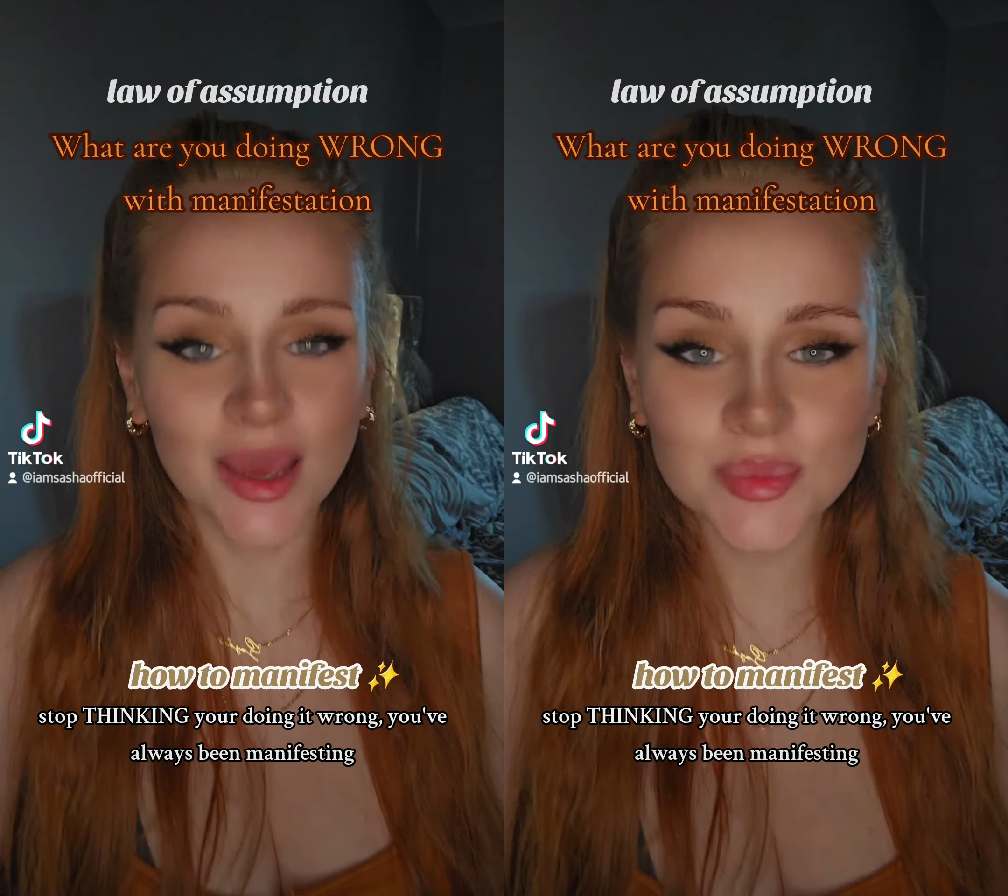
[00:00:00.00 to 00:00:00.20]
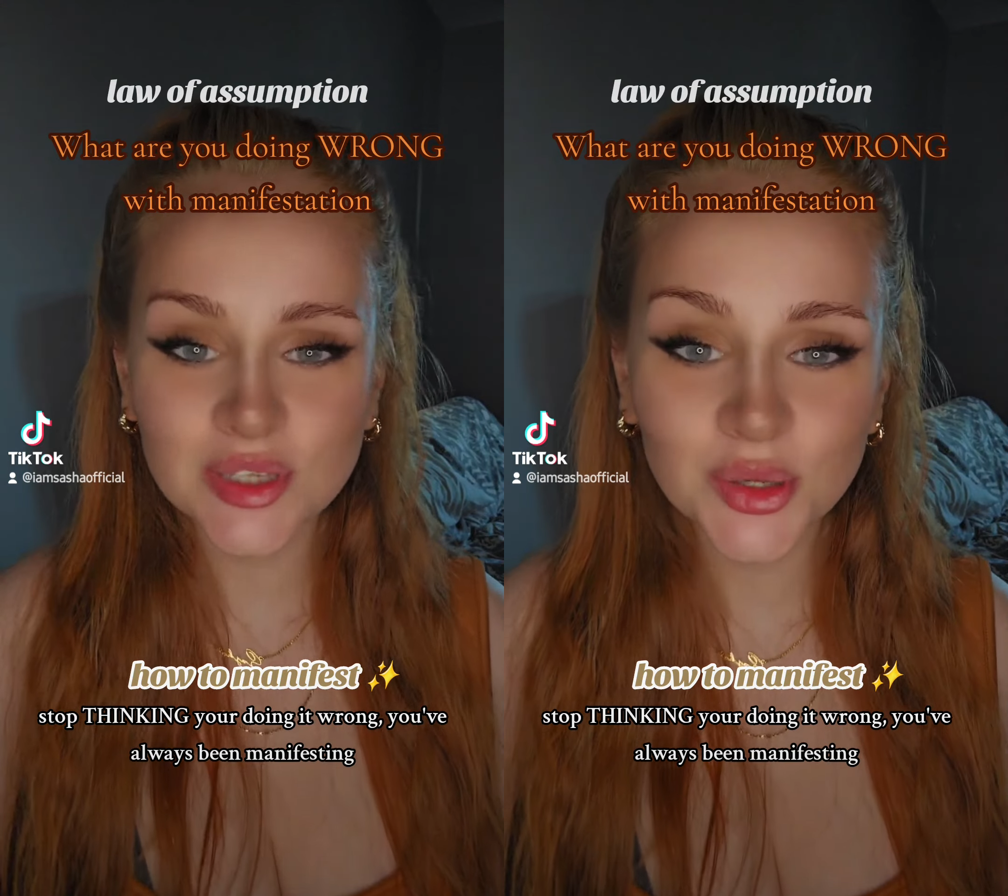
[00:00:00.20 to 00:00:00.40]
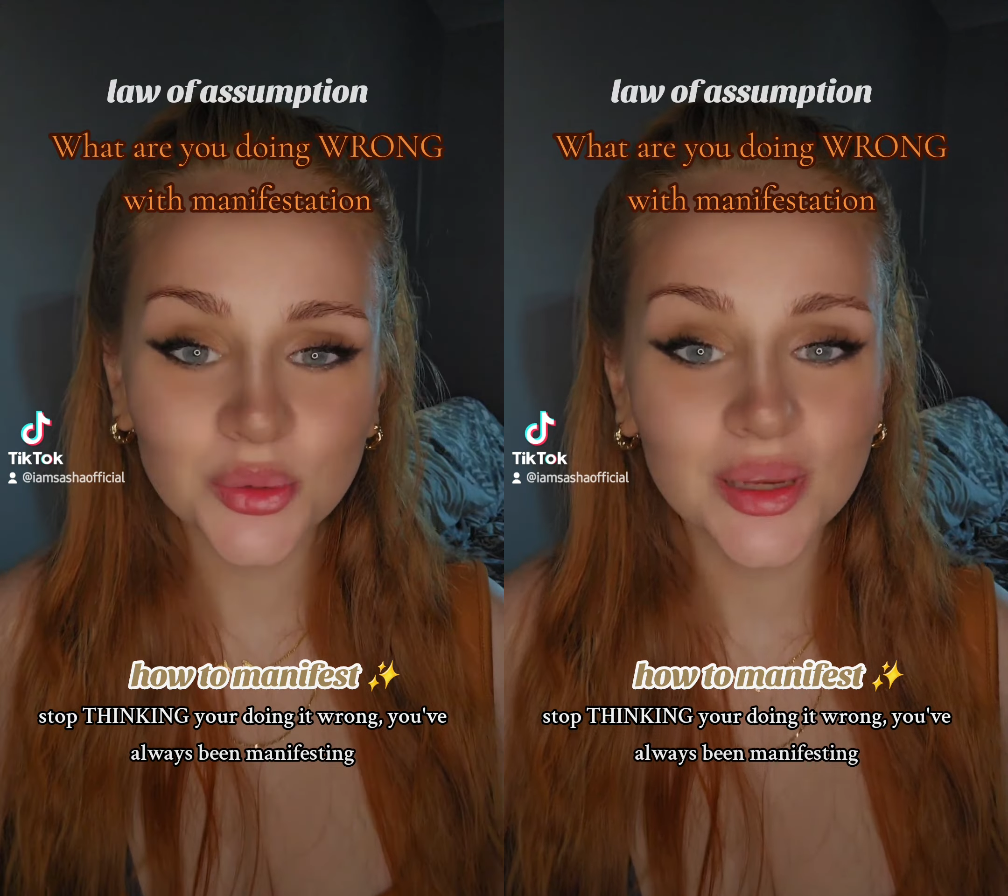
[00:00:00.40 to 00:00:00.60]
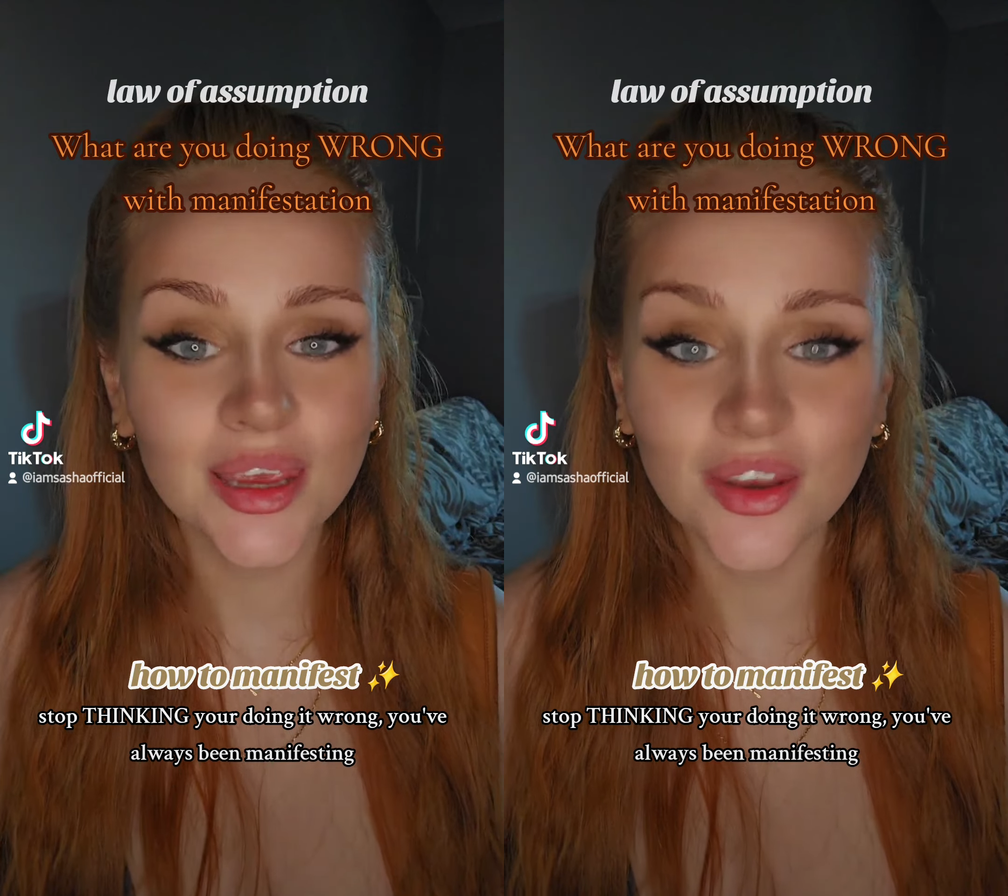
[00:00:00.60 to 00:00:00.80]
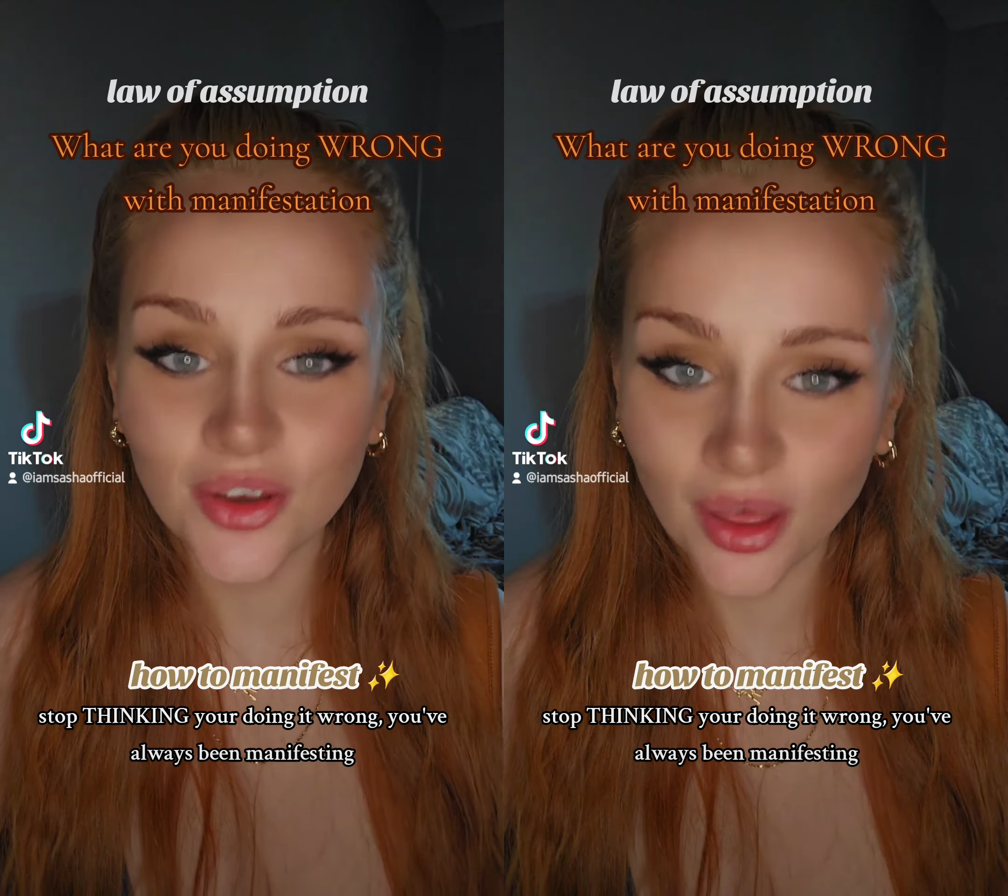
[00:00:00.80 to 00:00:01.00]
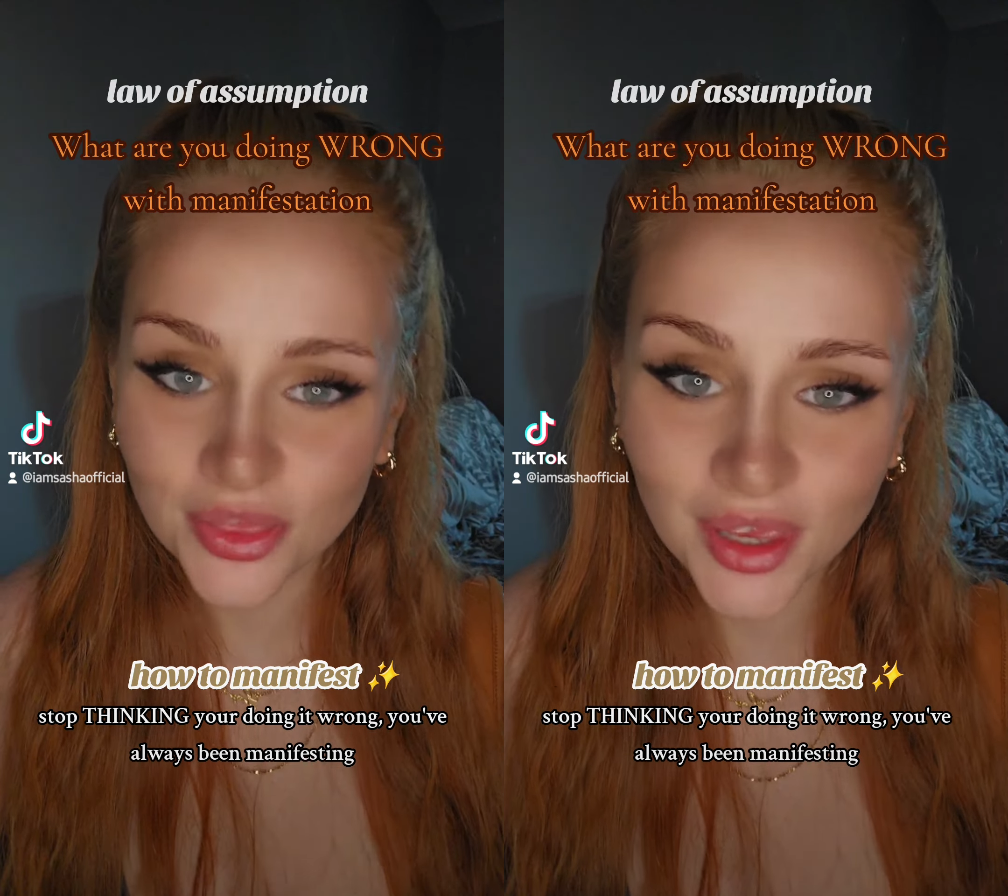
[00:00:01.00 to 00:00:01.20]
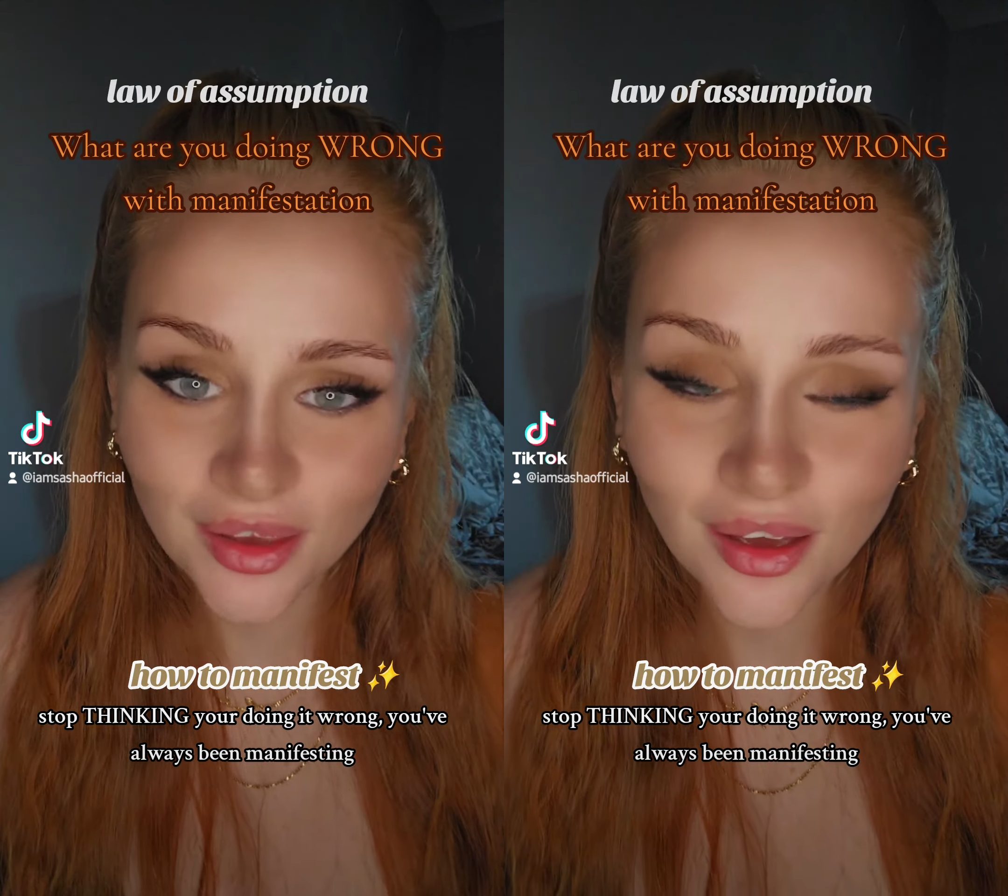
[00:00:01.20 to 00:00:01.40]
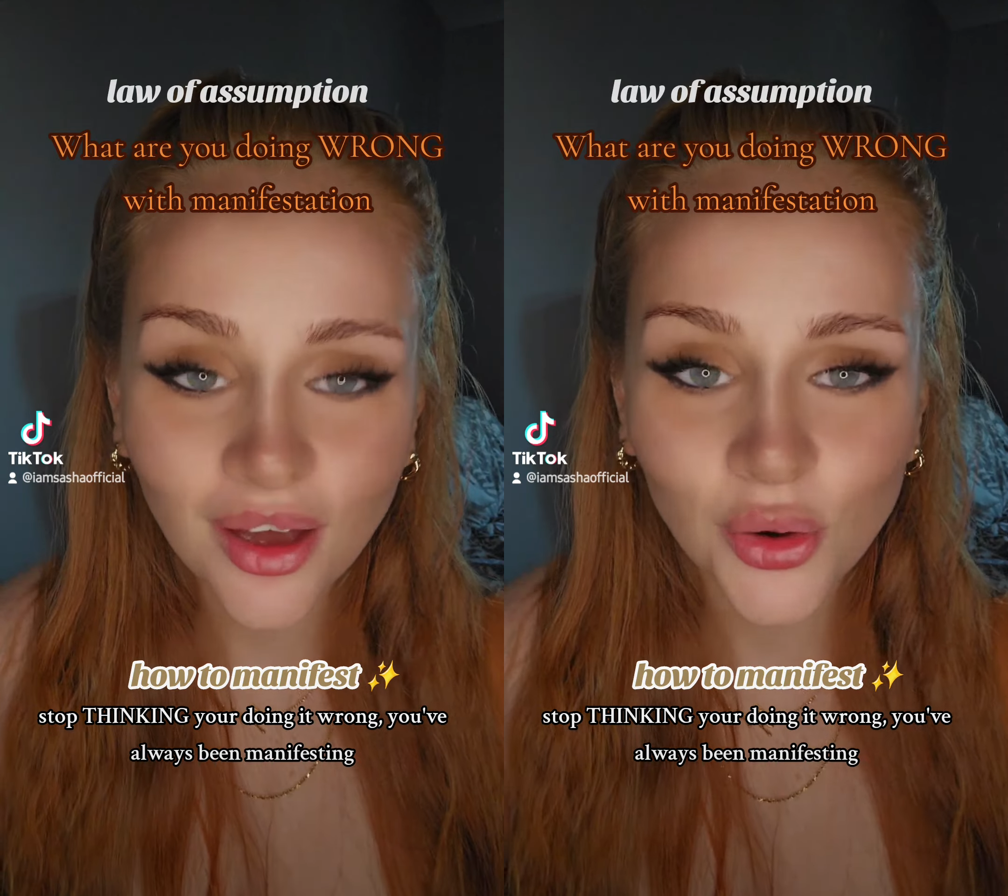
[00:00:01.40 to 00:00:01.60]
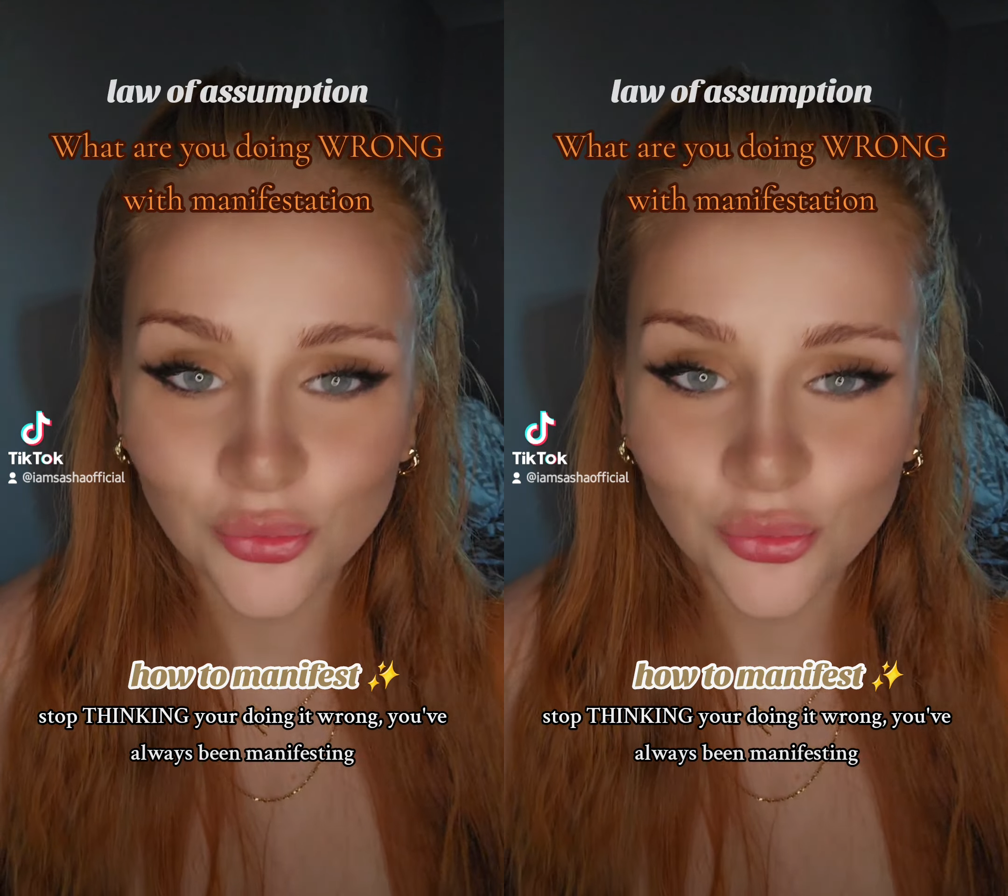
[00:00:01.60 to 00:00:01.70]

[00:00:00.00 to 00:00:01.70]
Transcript: absolutely nothing